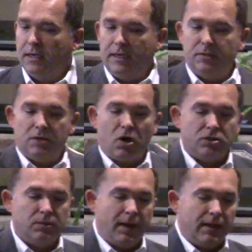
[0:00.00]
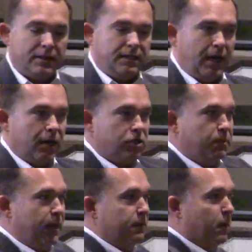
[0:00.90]
he talks about the tares
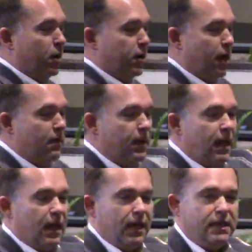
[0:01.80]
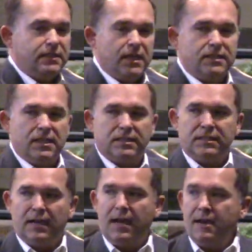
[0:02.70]
being burned up, and he says the
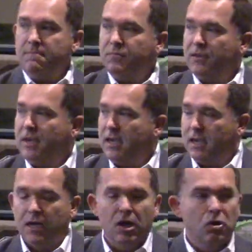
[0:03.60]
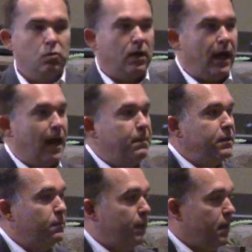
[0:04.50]
same thing will happen
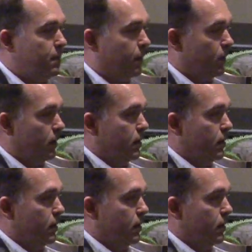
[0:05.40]
to people,